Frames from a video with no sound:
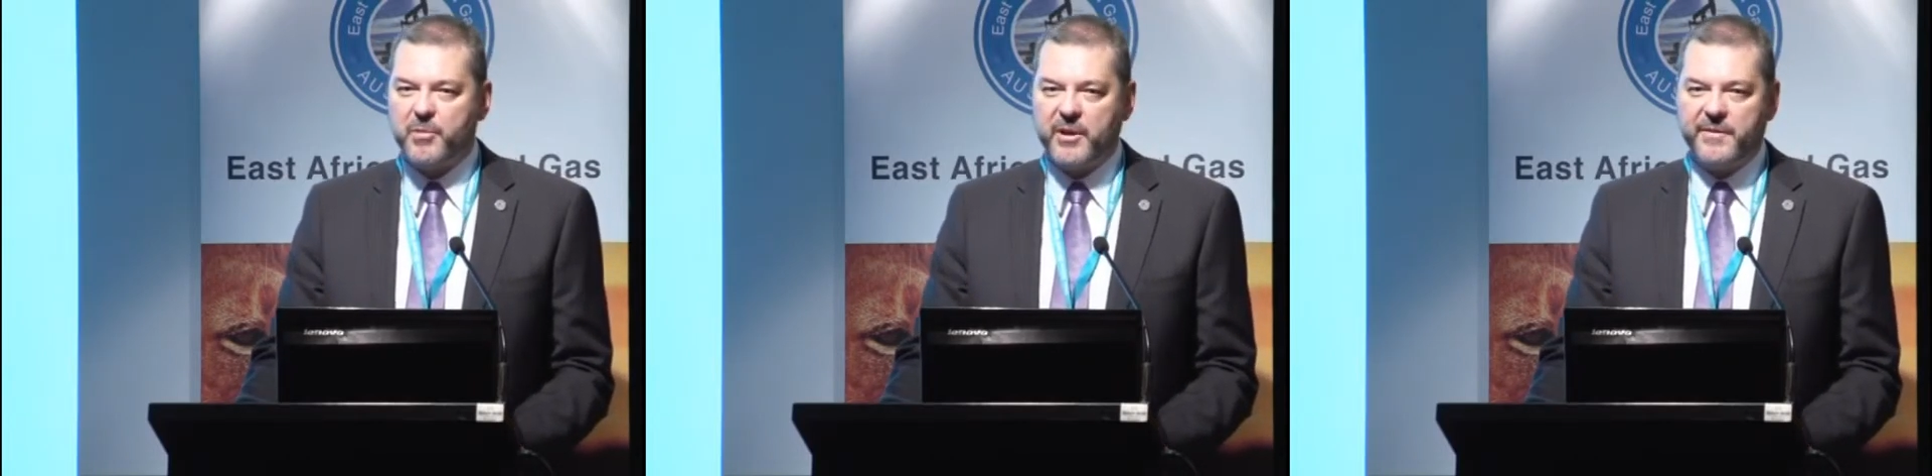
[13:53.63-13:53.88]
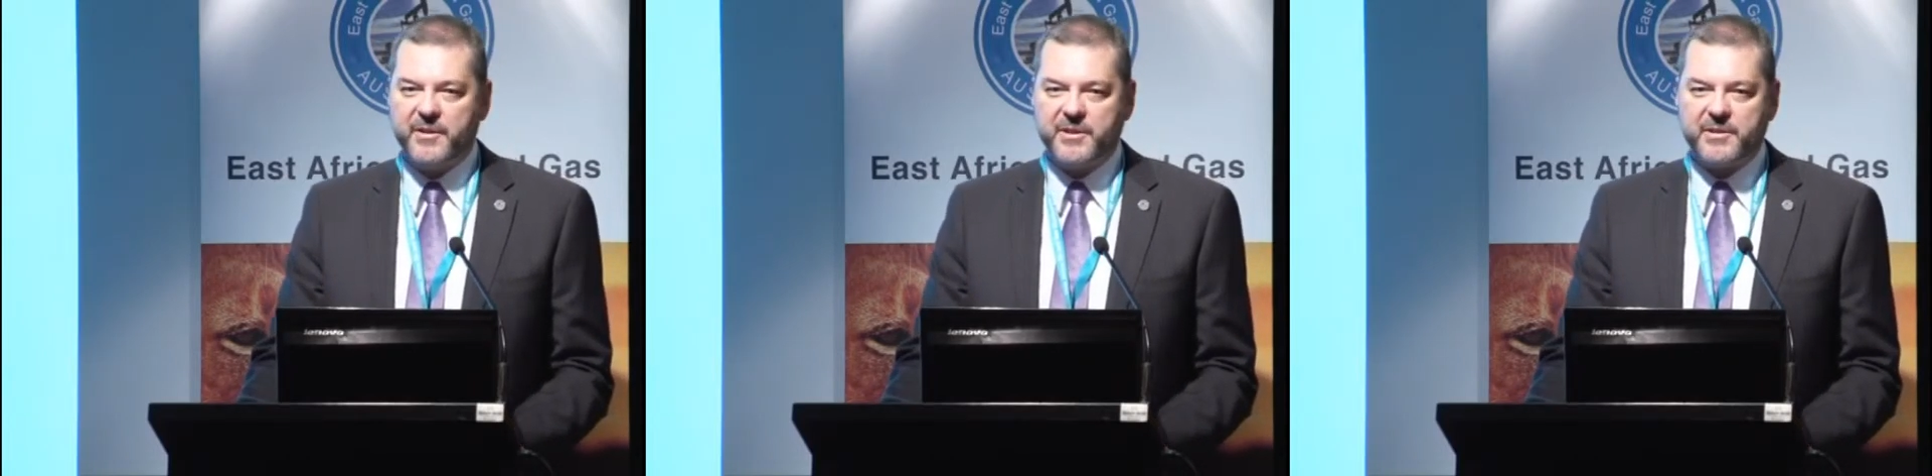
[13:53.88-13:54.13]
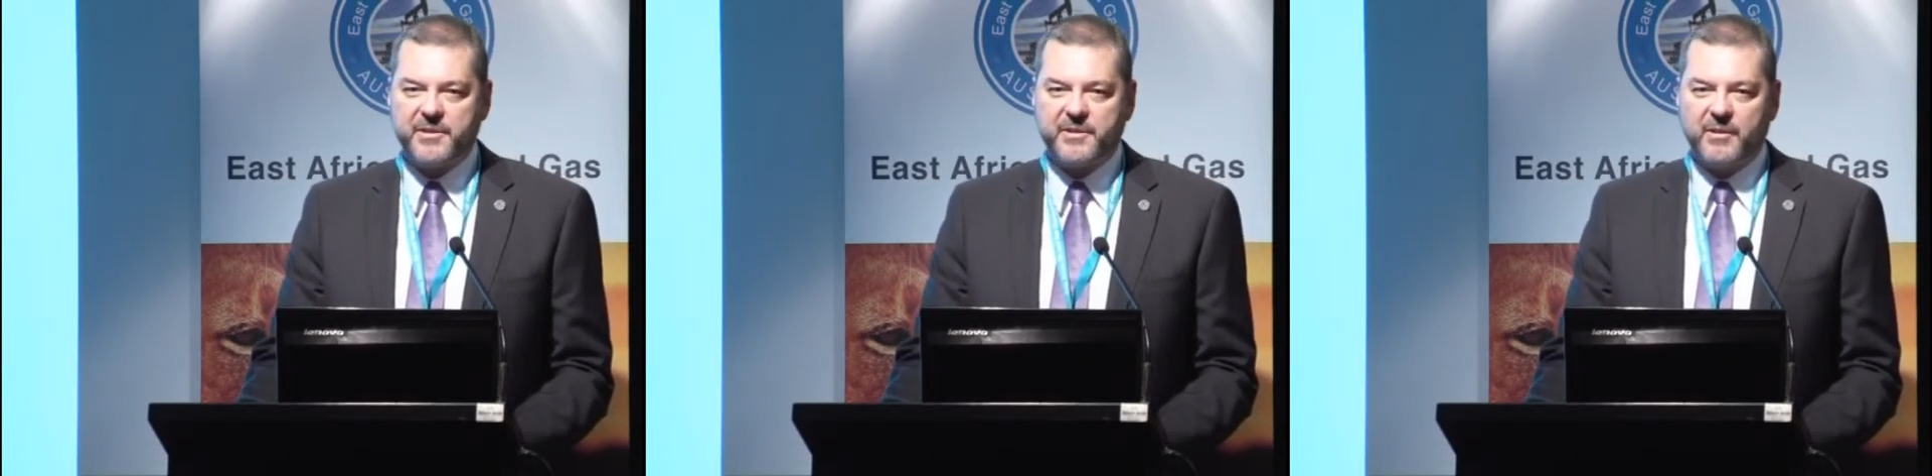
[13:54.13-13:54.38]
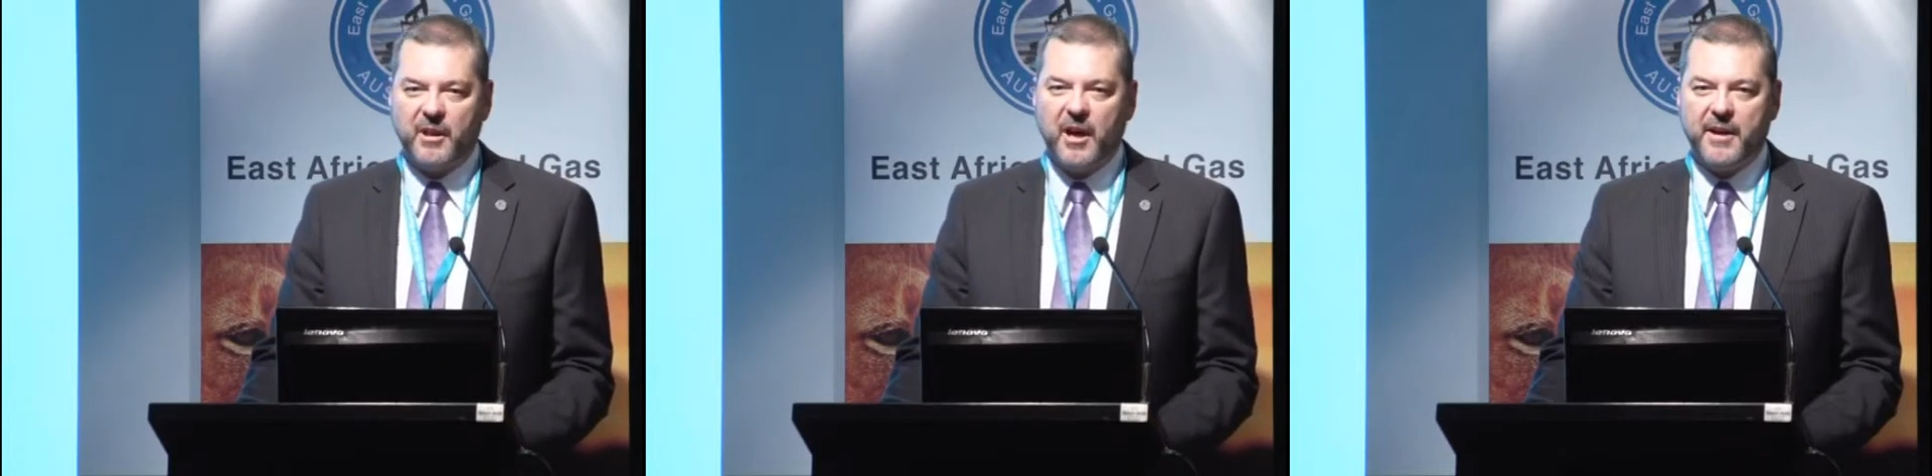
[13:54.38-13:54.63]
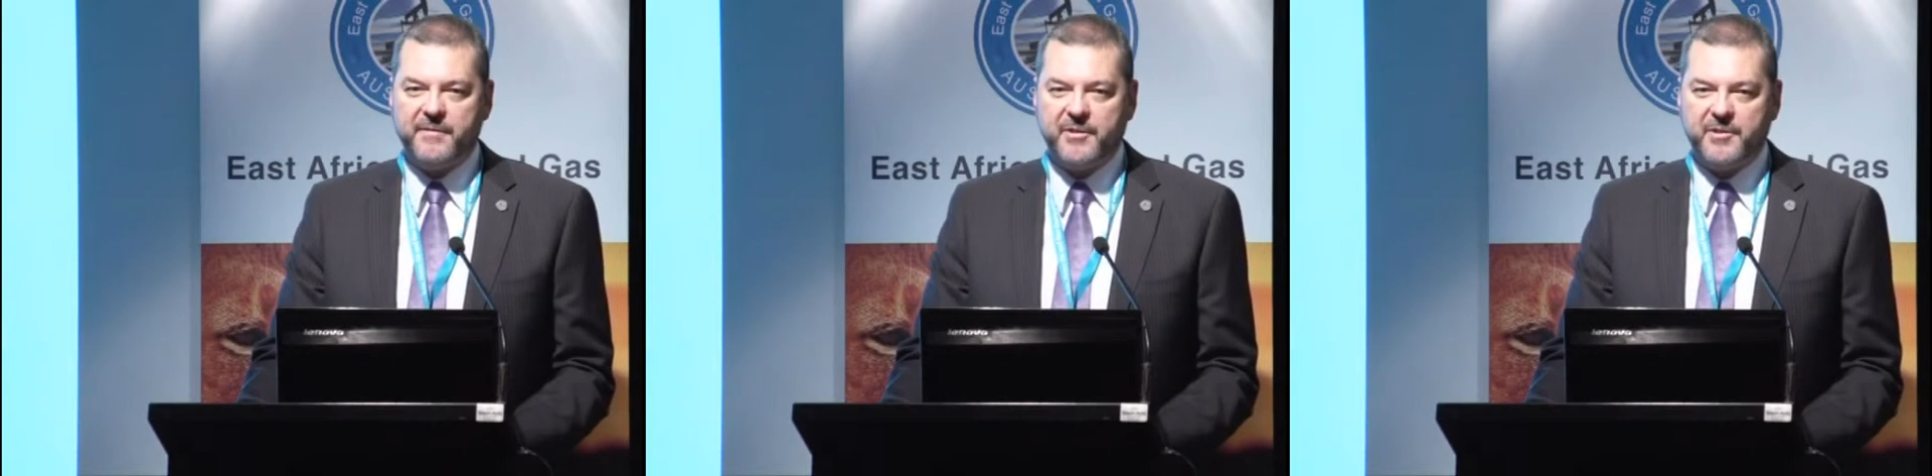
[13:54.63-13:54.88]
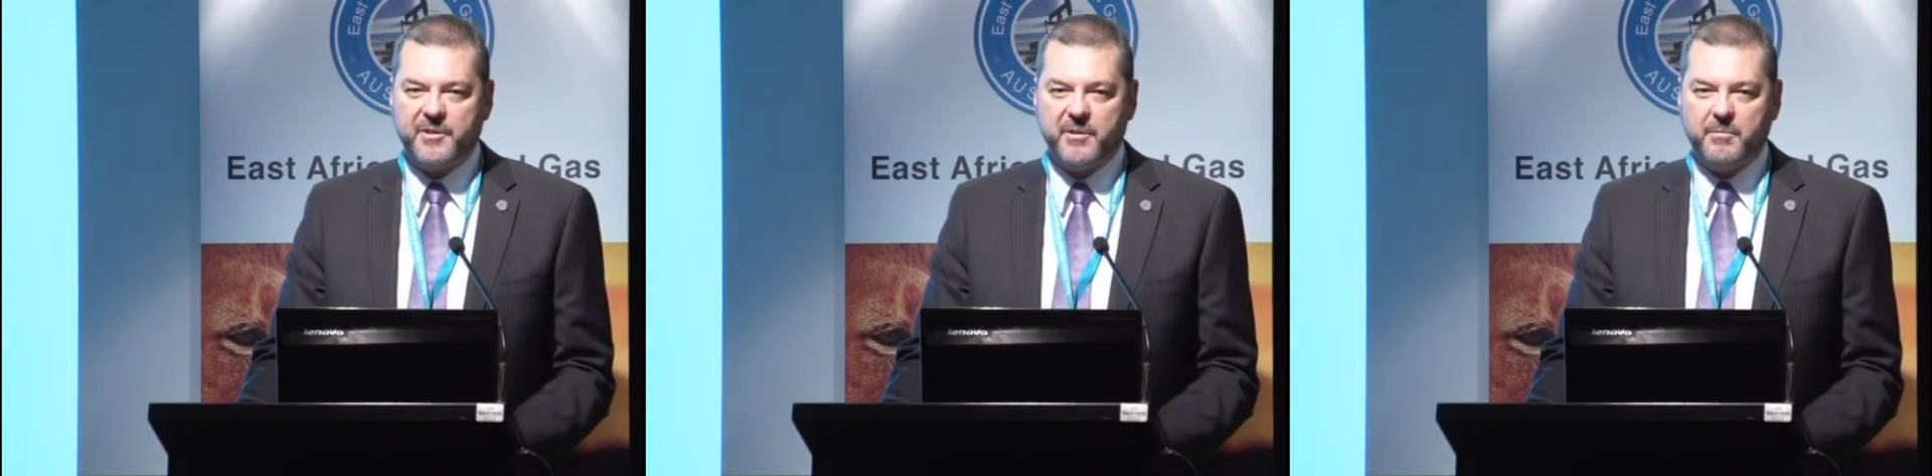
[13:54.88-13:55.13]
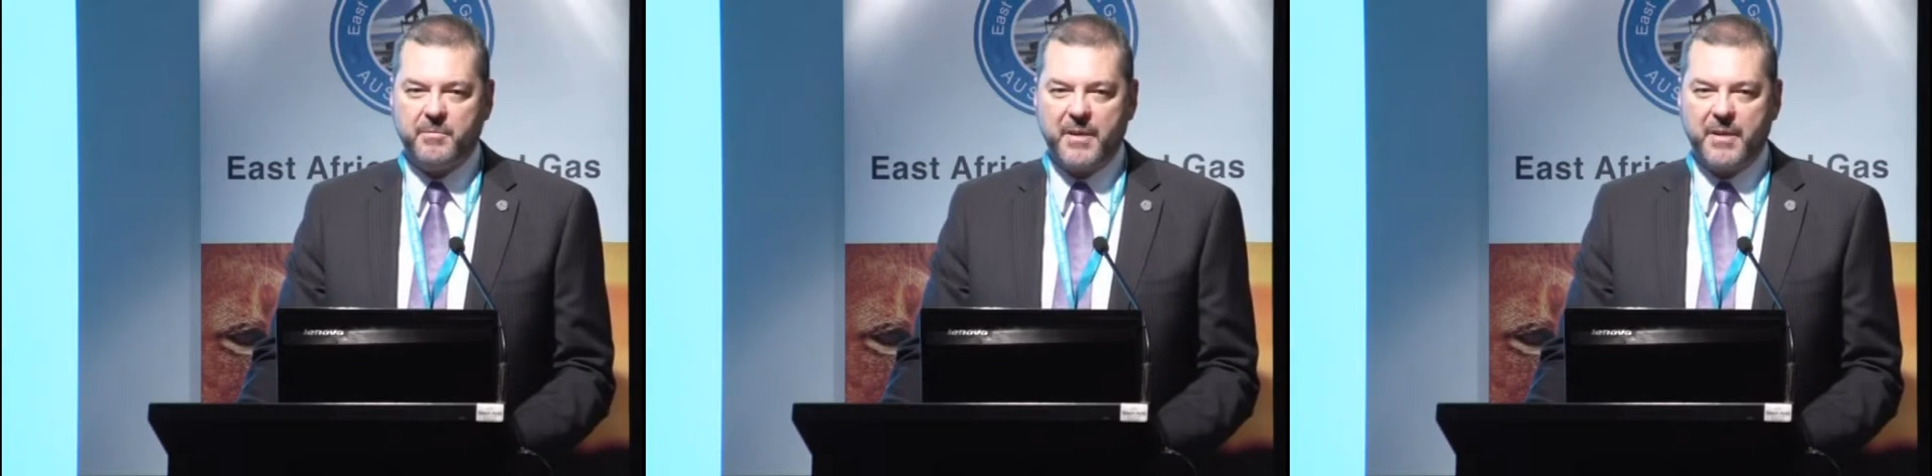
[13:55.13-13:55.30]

previous life as a